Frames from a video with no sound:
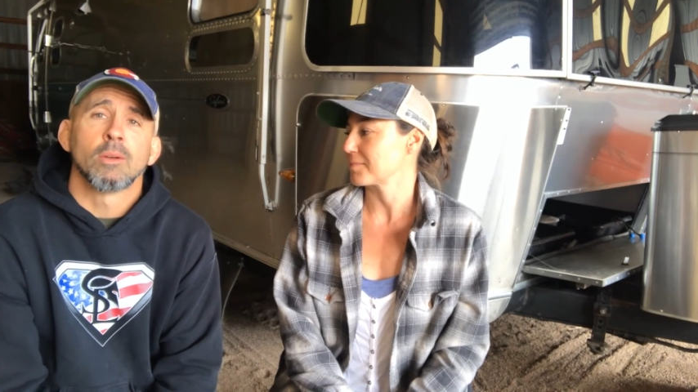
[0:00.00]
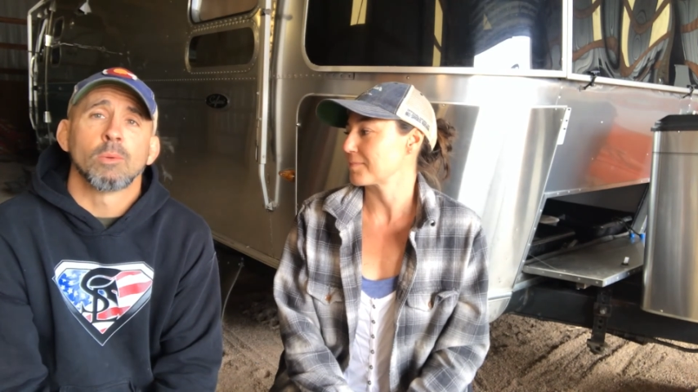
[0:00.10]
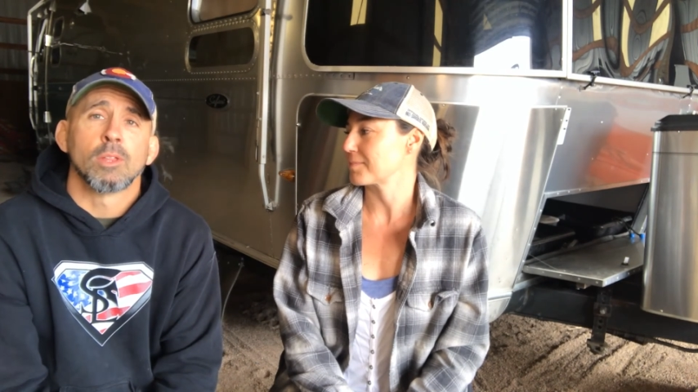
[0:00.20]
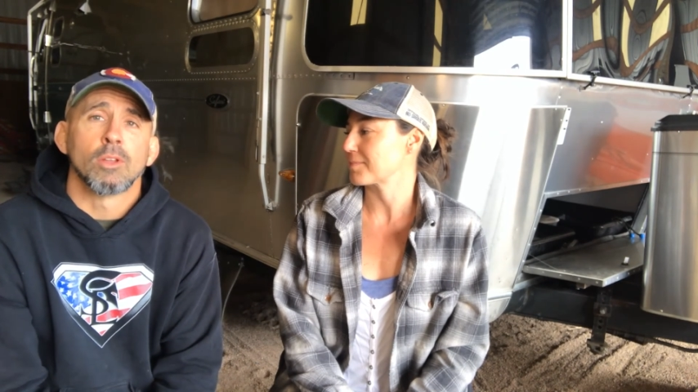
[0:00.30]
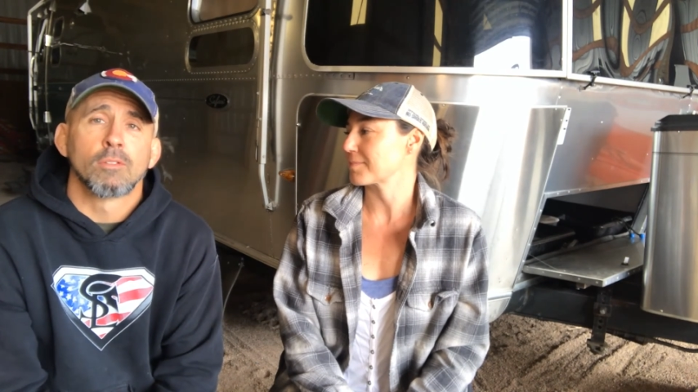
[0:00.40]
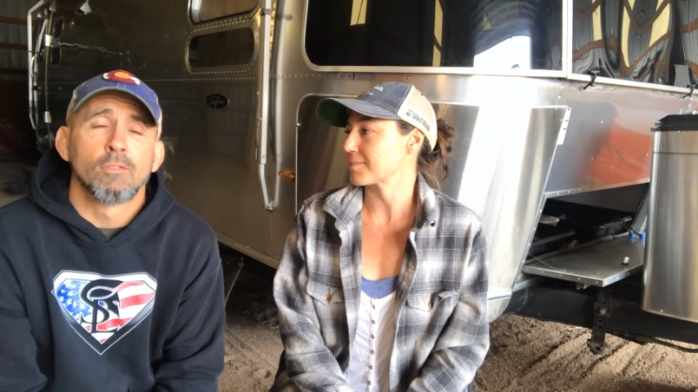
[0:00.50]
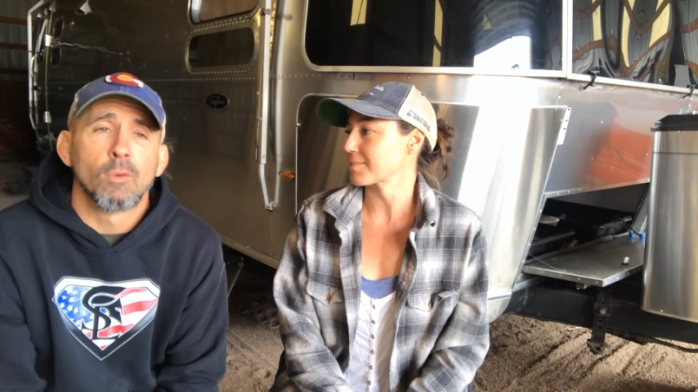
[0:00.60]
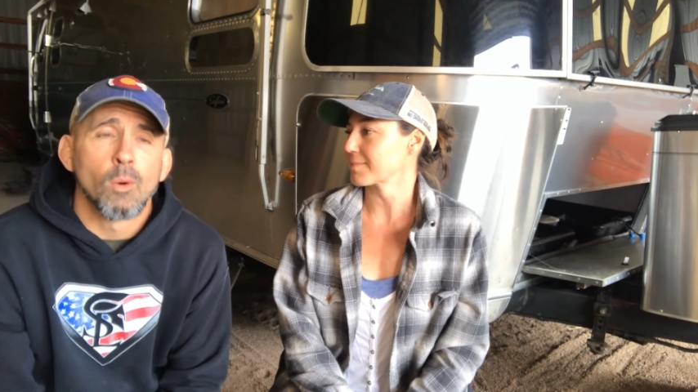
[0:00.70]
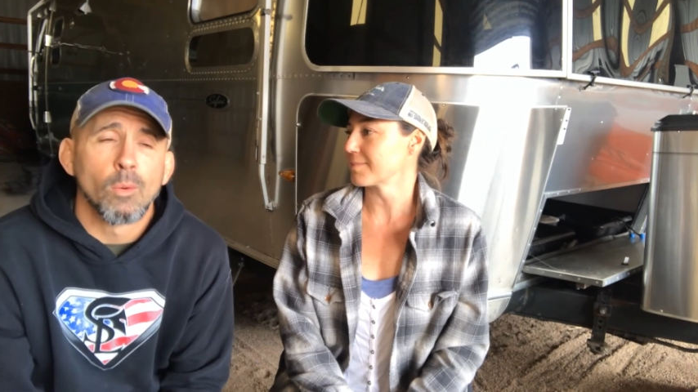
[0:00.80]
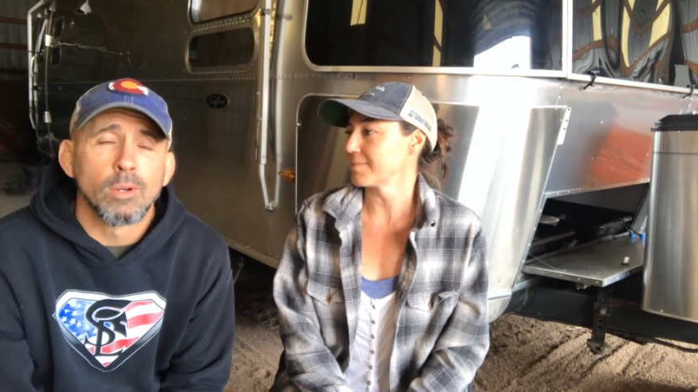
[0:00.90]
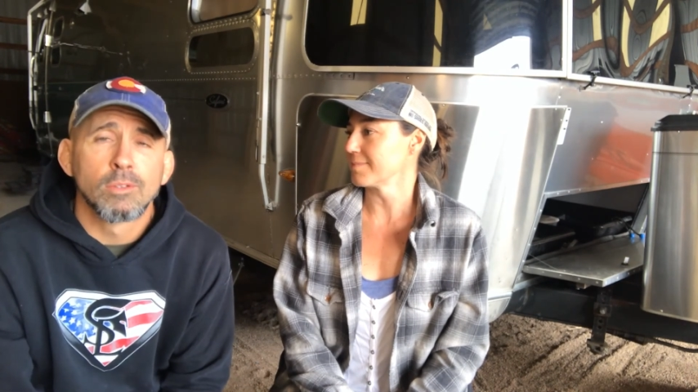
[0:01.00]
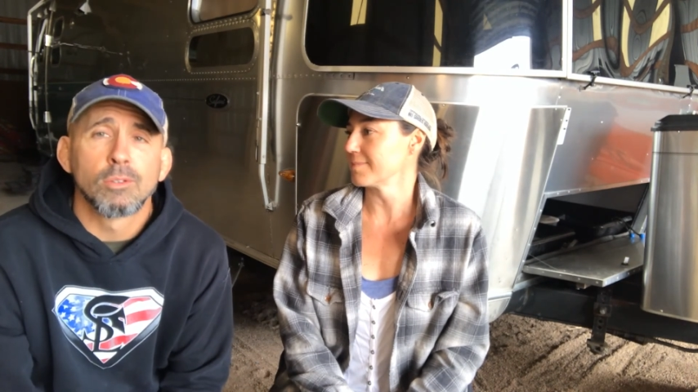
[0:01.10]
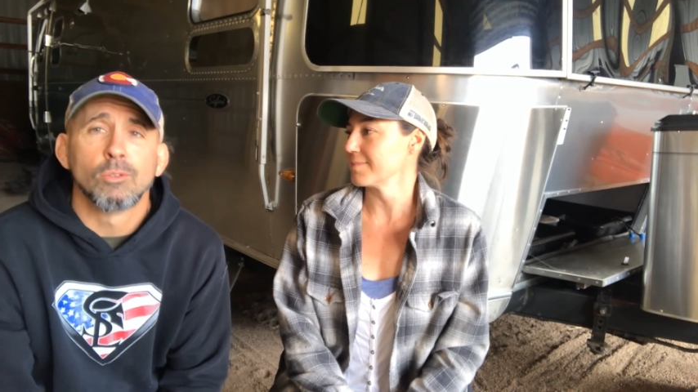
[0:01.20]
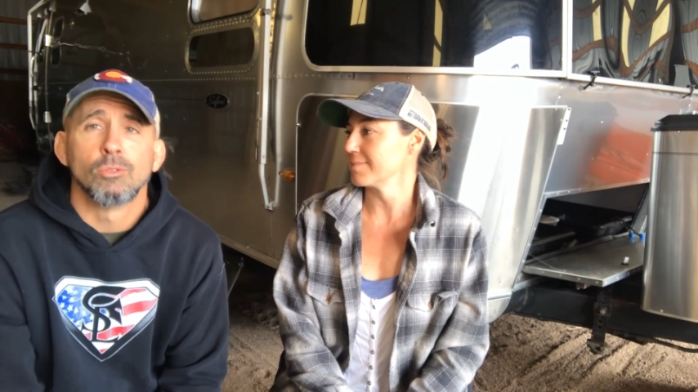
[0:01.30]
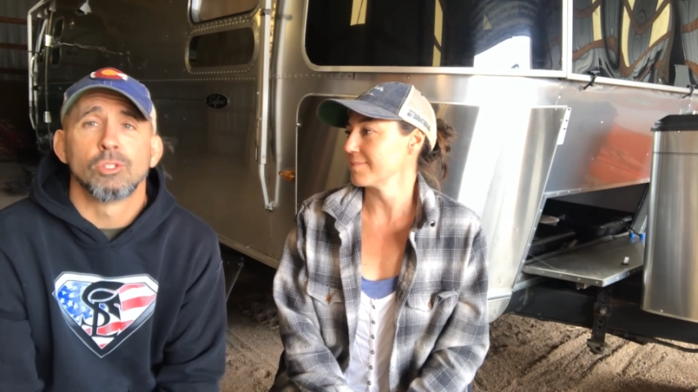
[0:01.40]
and we look forward
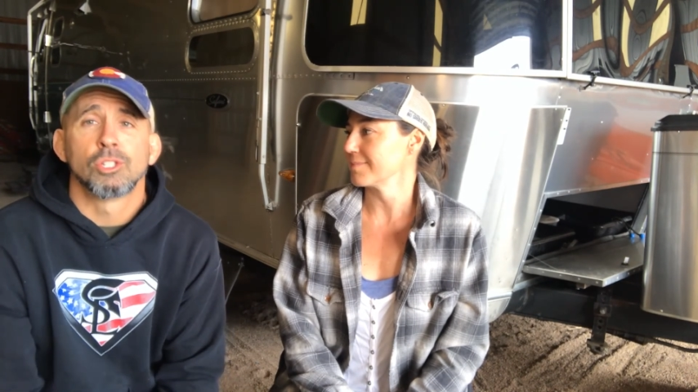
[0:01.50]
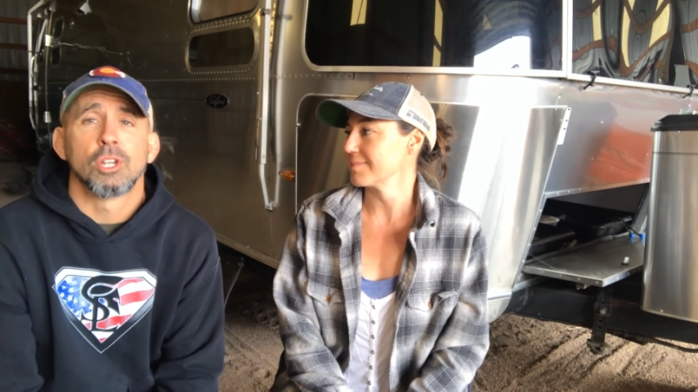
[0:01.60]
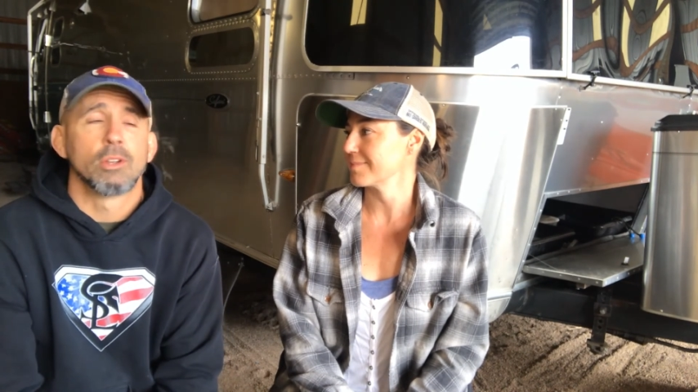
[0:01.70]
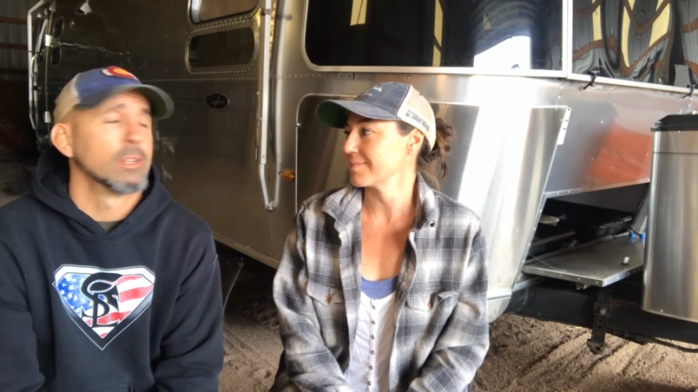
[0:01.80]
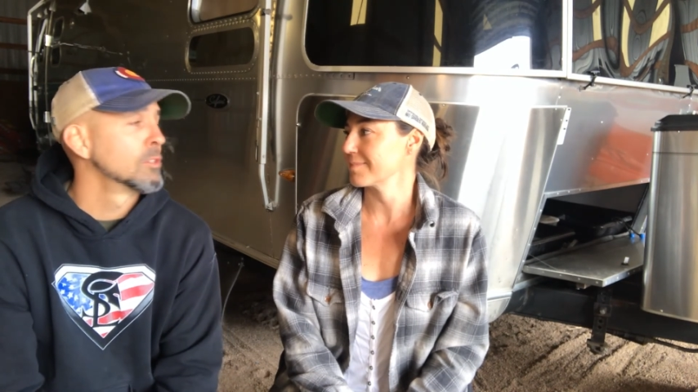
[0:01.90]
to sharing the